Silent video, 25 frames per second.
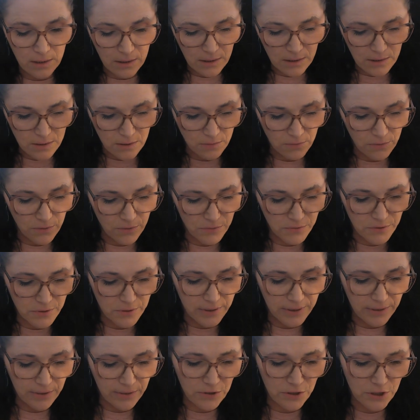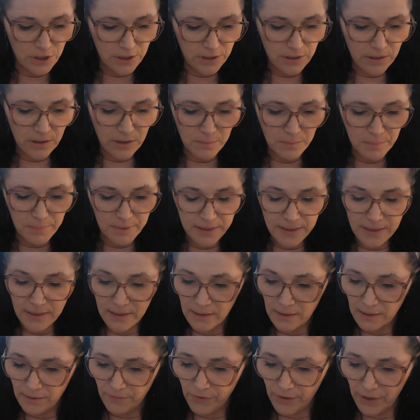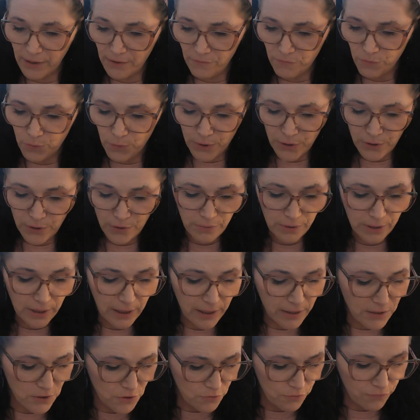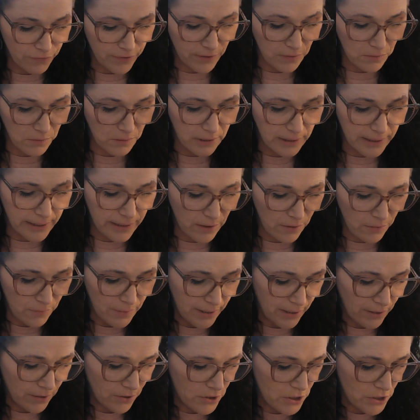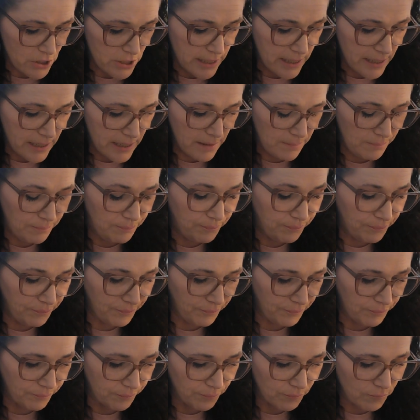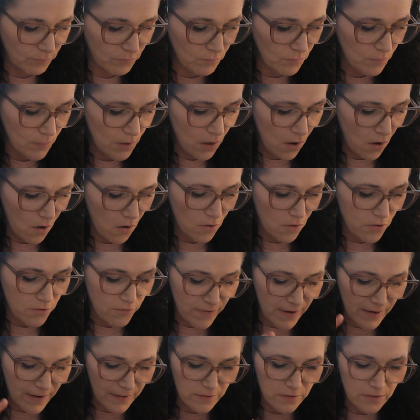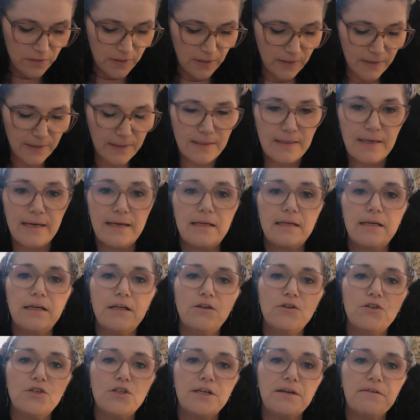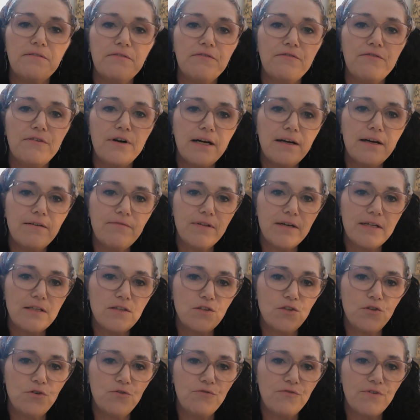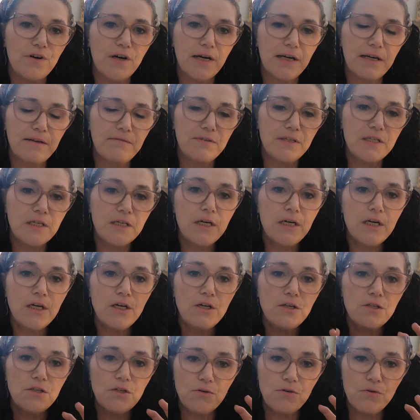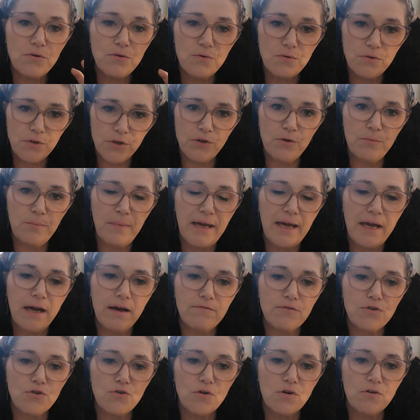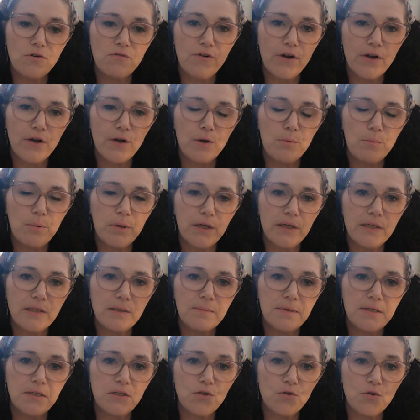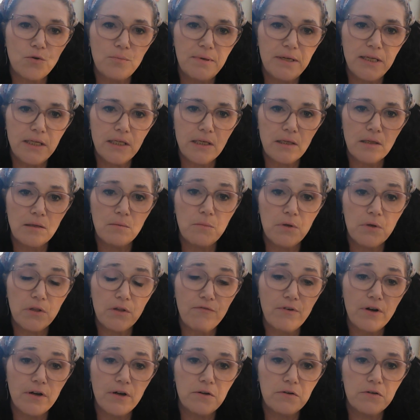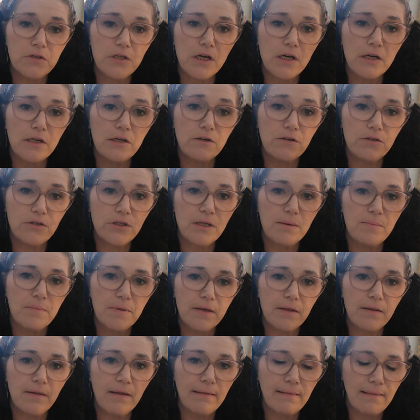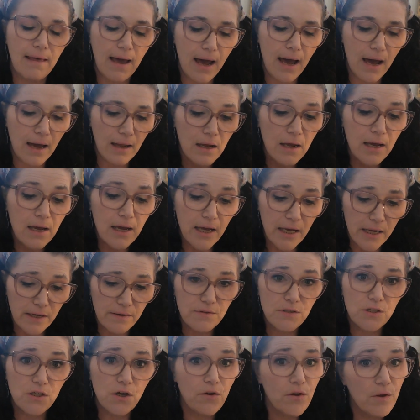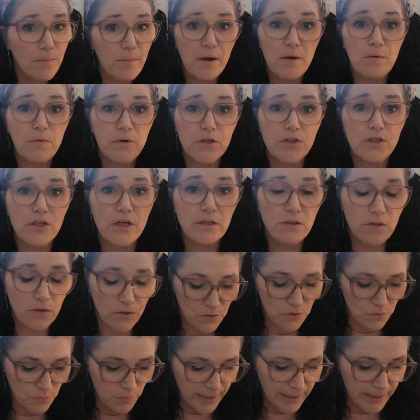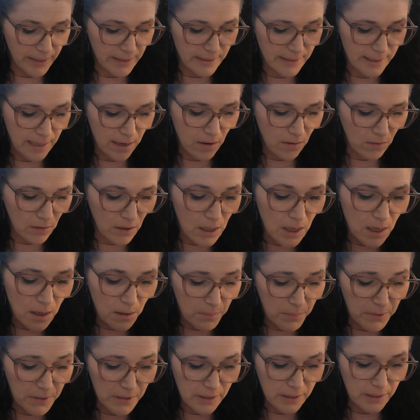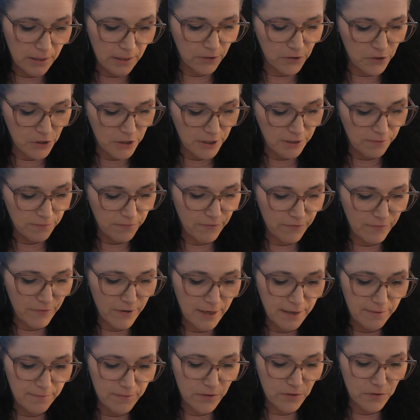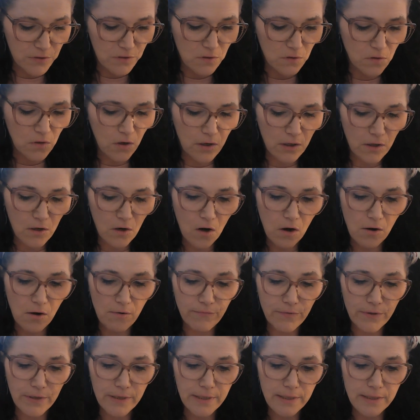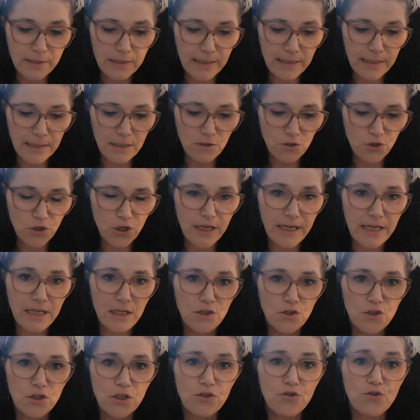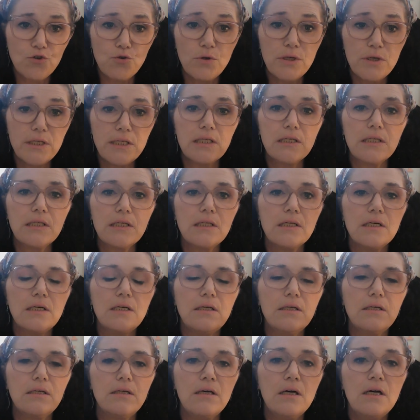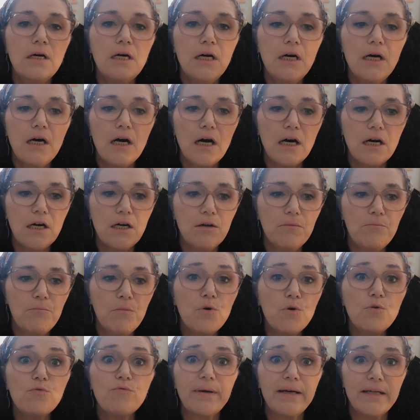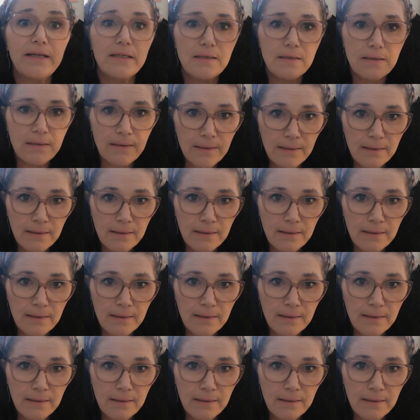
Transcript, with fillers: So those energies could be significant for you. And I do feel Leo energy. All the fire signs had energy of five. That's two fives. So you may have strong fire placements or be dealing with a fire sign or something like that. If so, you might want to check those readings out. But the energy of the five, there's a lot of conflict and change and choices and uh, movement